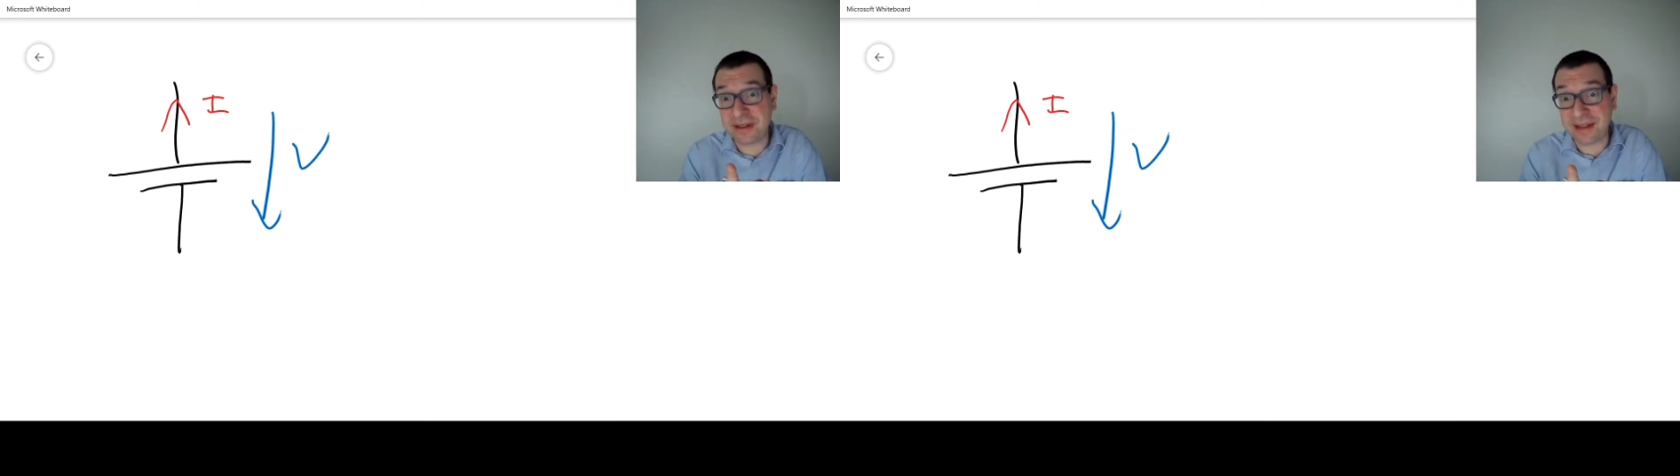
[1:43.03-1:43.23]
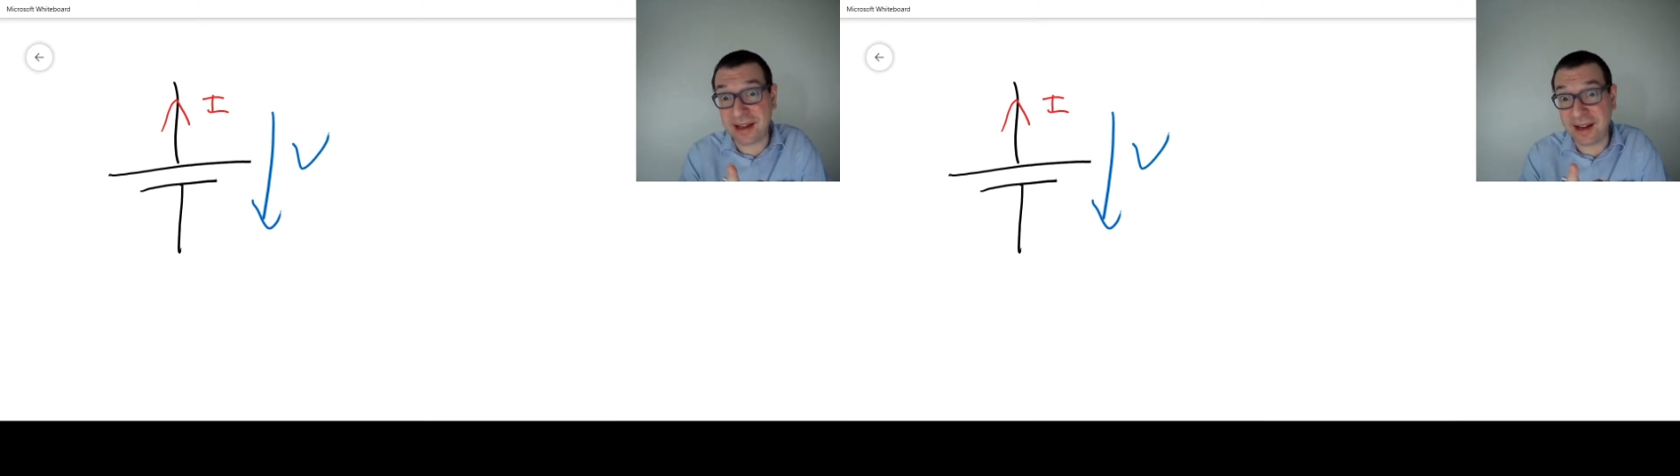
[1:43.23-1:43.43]

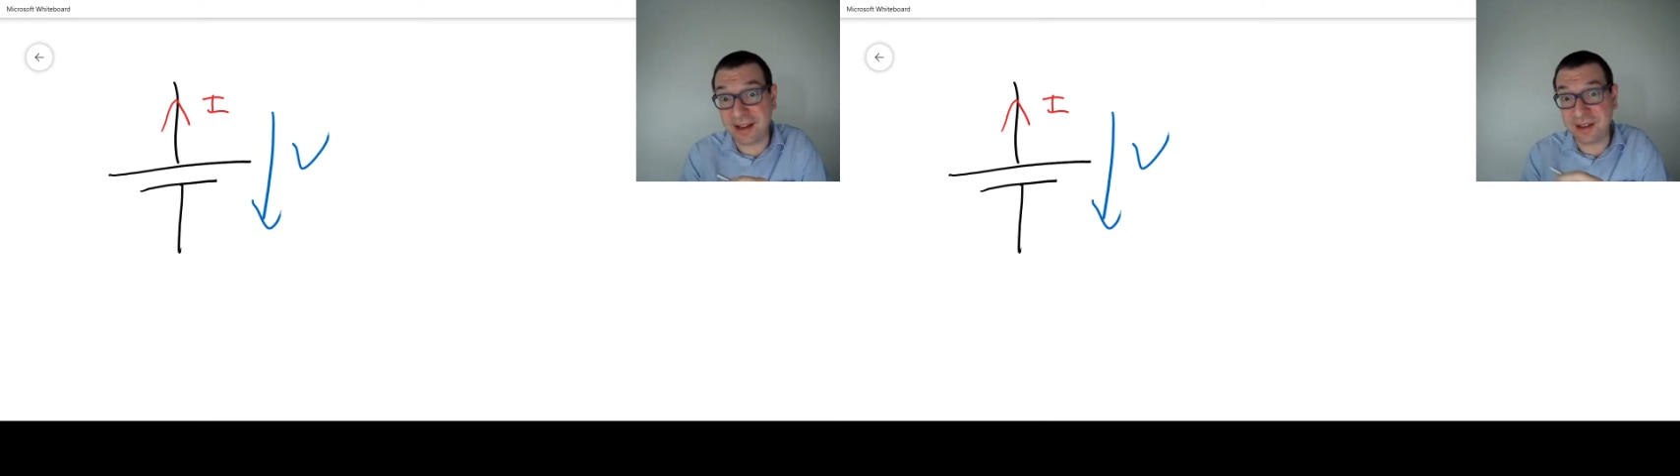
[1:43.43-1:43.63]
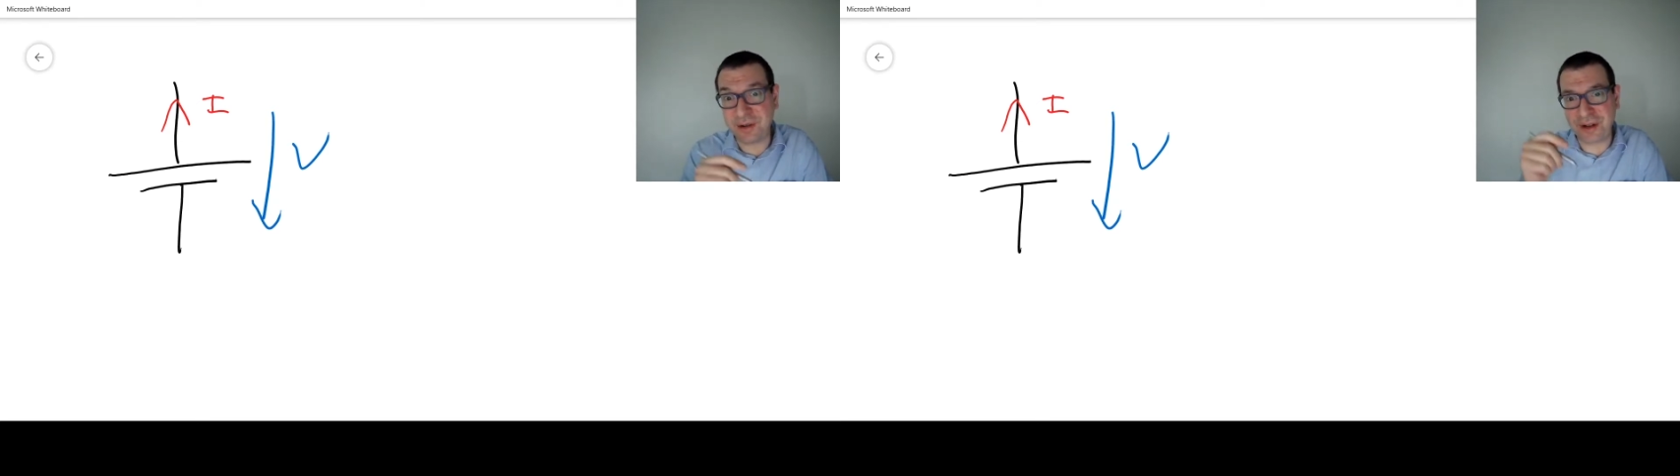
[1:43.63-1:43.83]

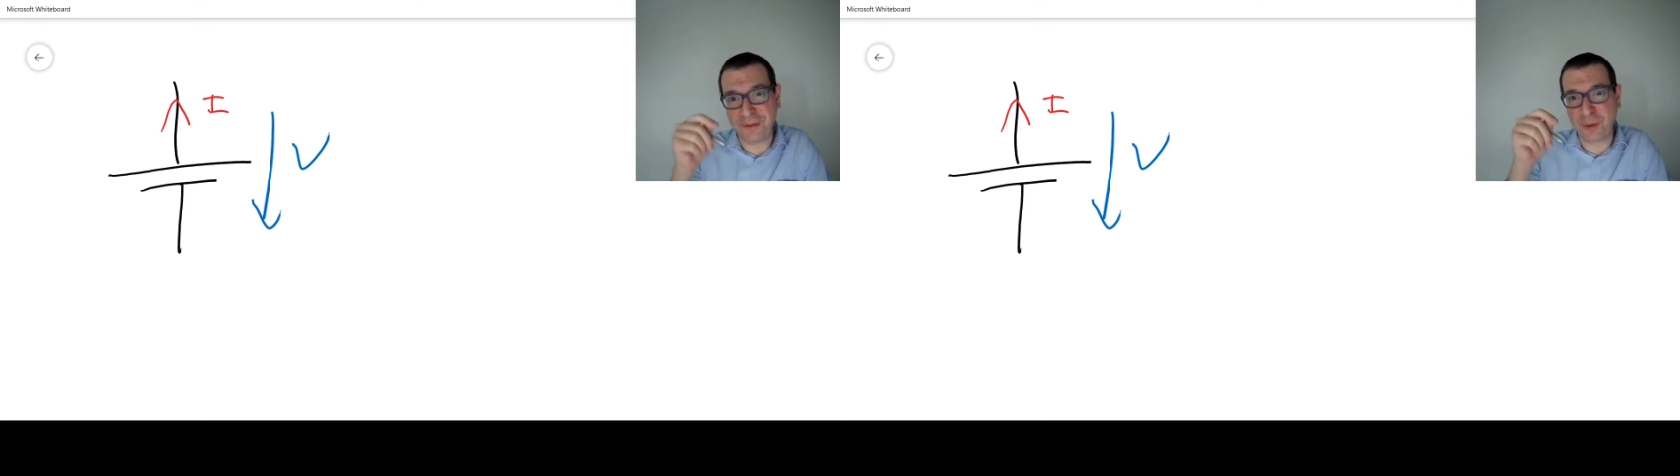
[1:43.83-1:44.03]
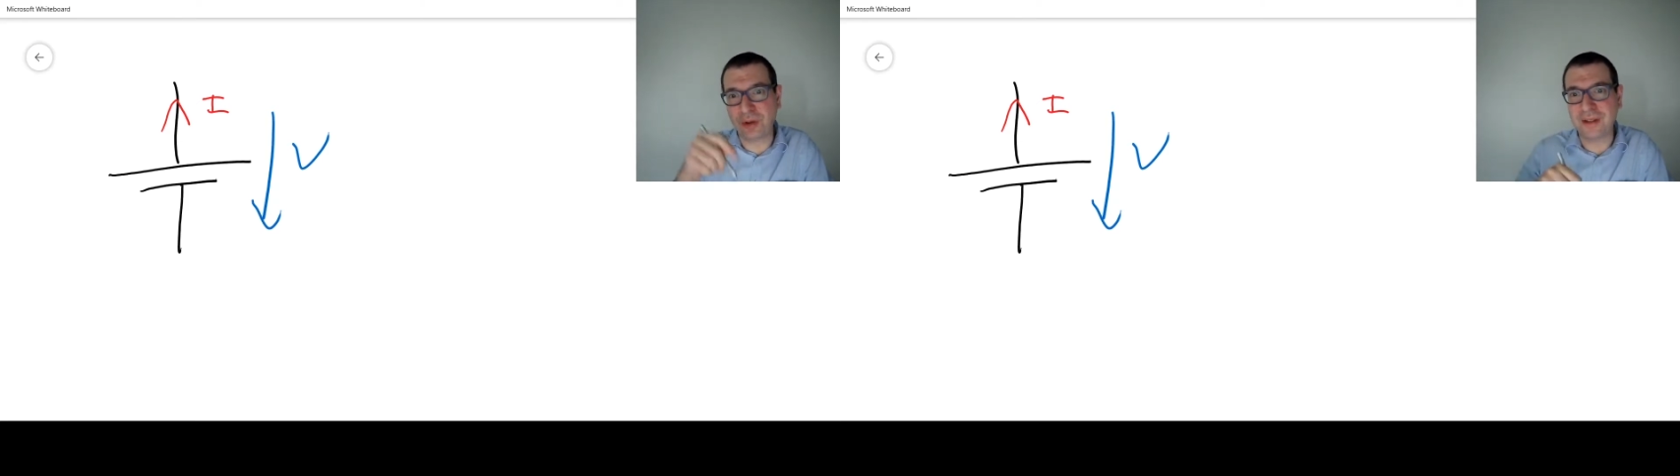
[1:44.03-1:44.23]
sign to the
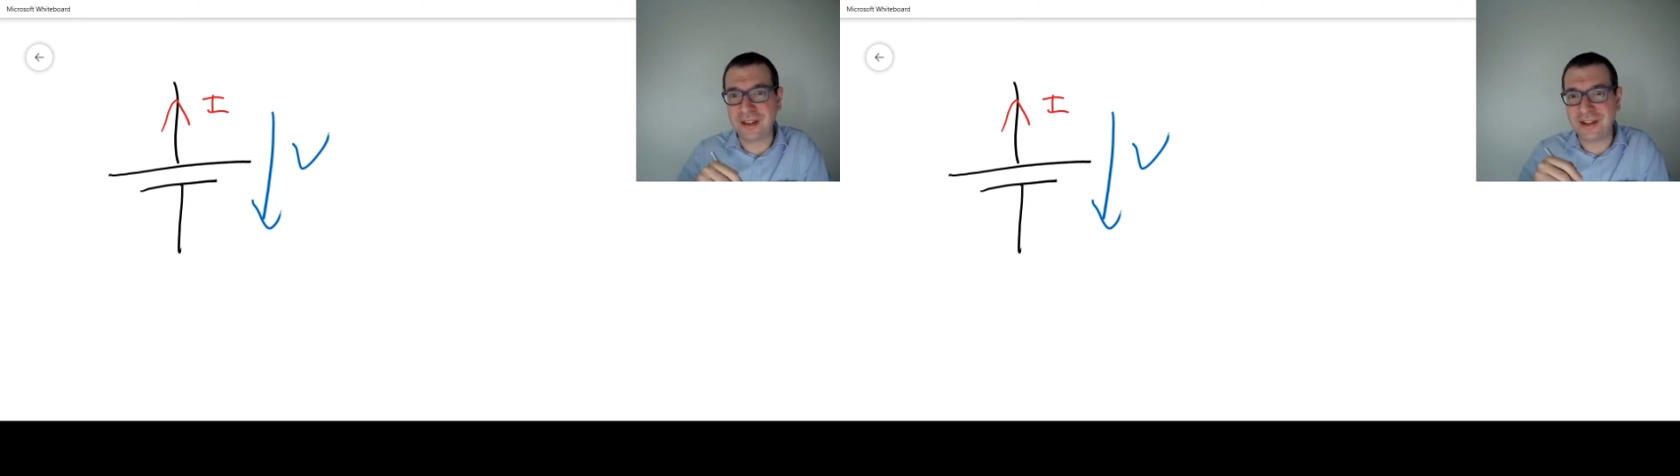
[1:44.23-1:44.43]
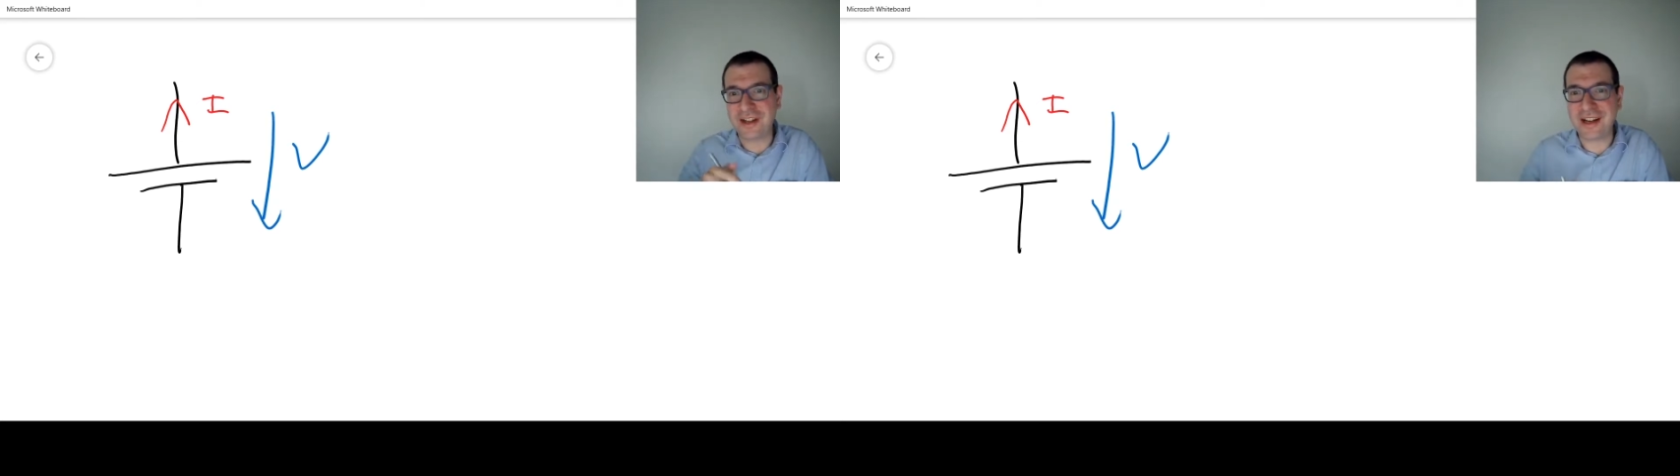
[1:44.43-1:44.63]

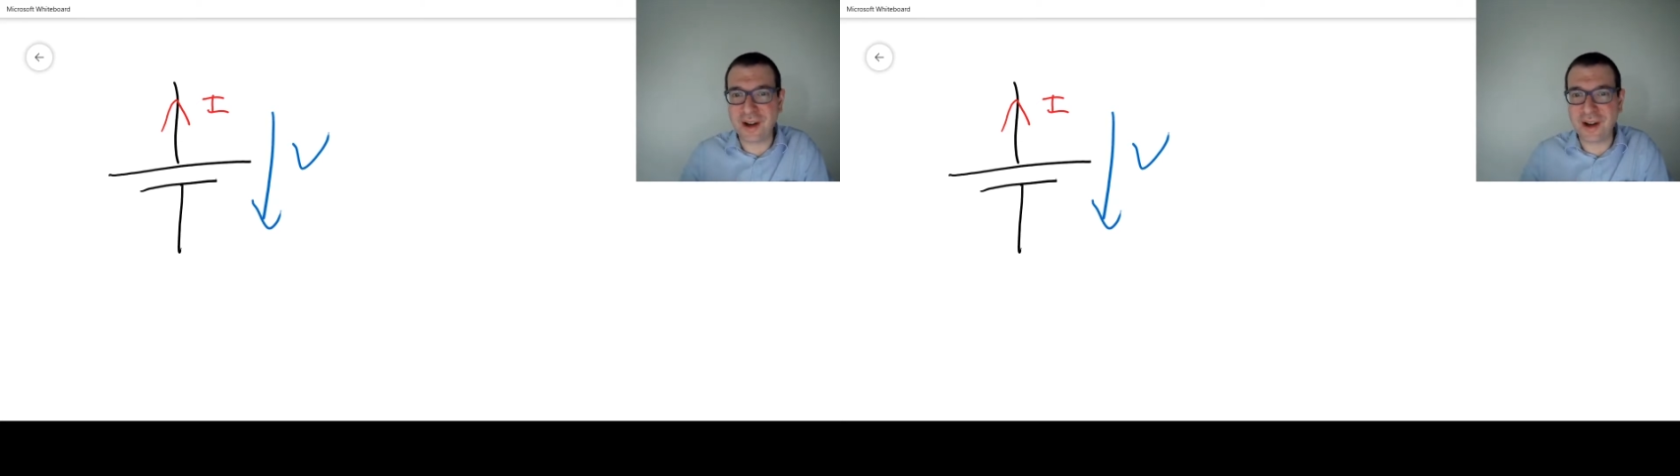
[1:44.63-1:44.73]
voltage and